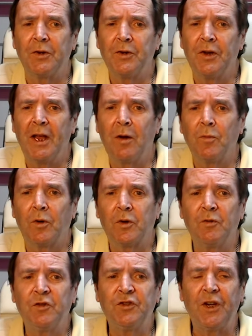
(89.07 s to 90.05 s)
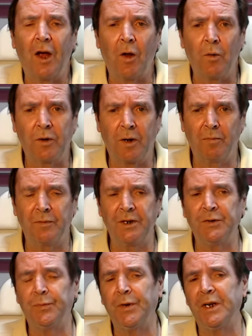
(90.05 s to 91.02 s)
network of shell
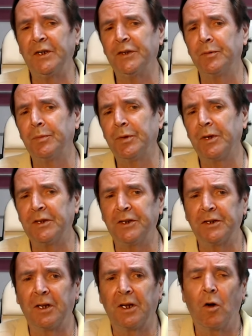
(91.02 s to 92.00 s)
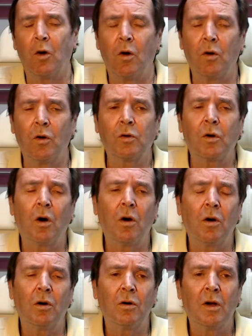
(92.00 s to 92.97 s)
companies based in places like Hong
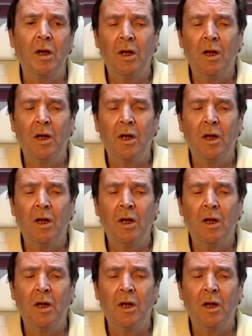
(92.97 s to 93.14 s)
Kong,